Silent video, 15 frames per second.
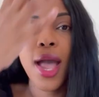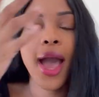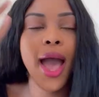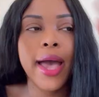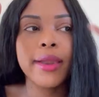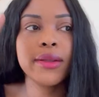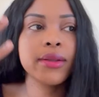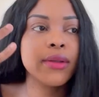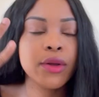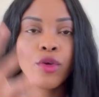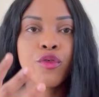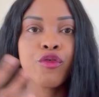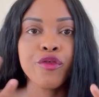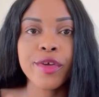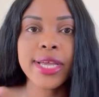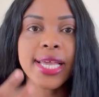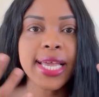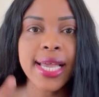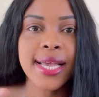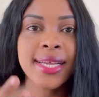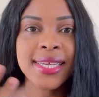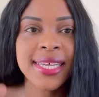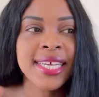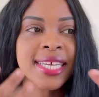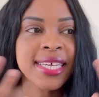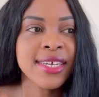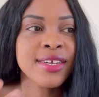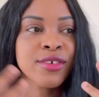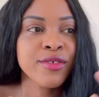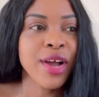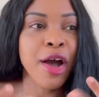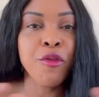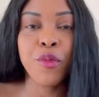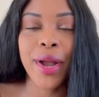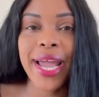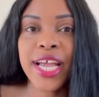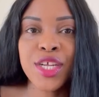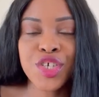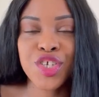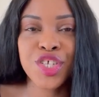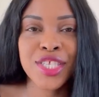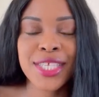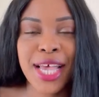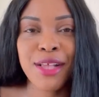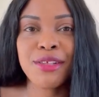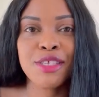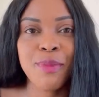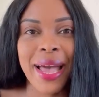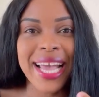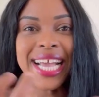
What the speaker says: and rearrange the cells by